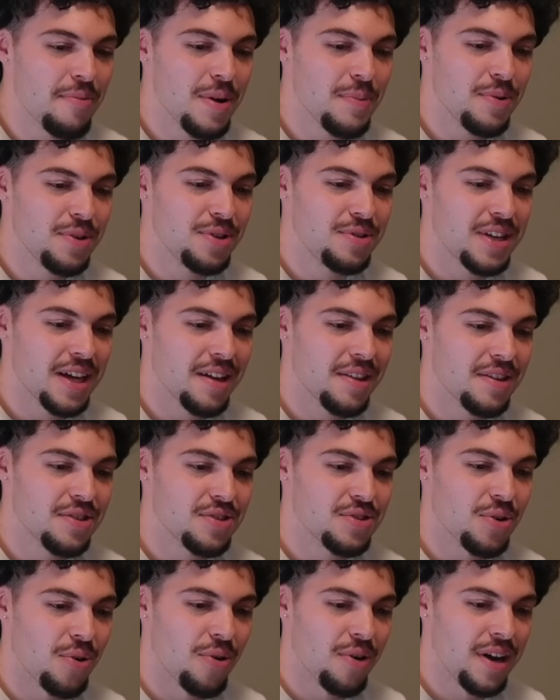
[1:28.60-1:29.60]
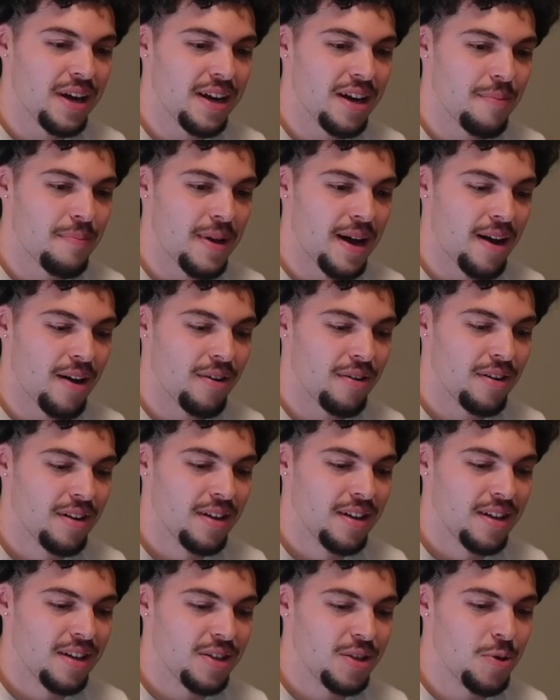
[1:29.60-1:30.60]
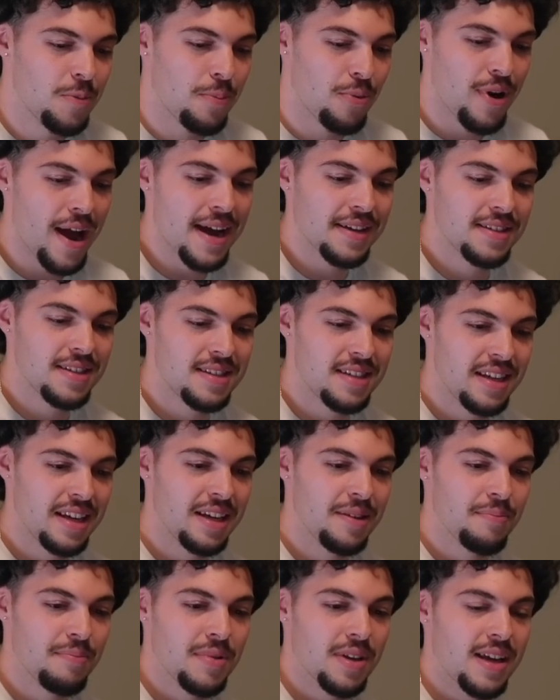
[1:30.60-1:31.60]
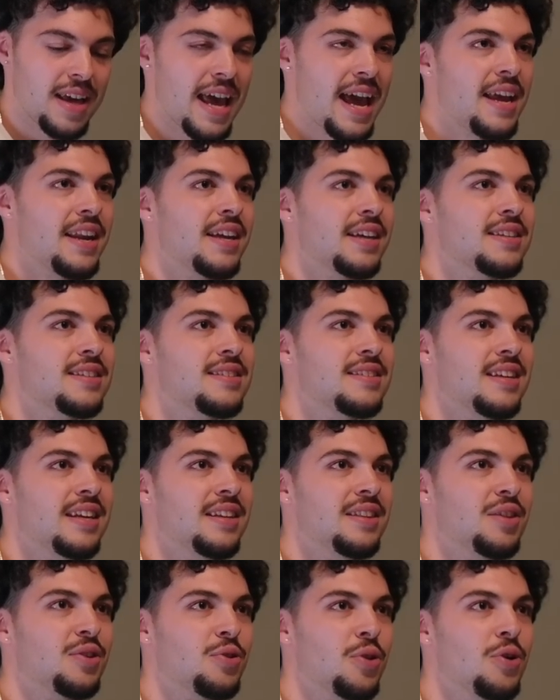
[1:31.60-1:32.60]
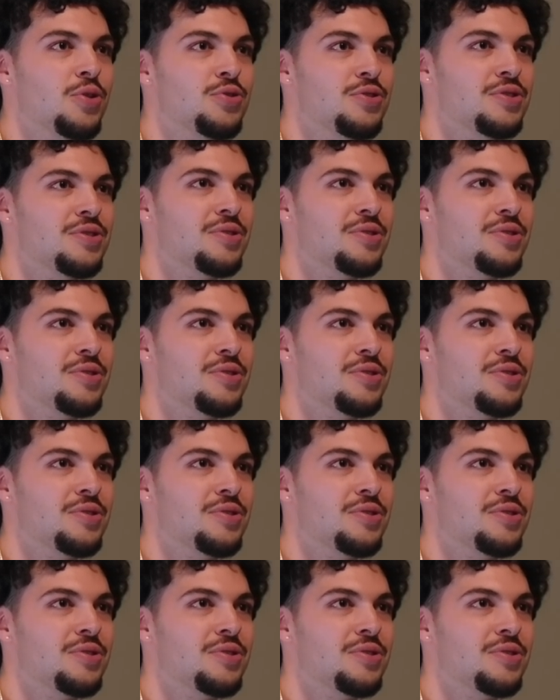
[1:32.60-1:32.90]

remember you telling this story about you practicing mechanics in mm-hmm. the grocery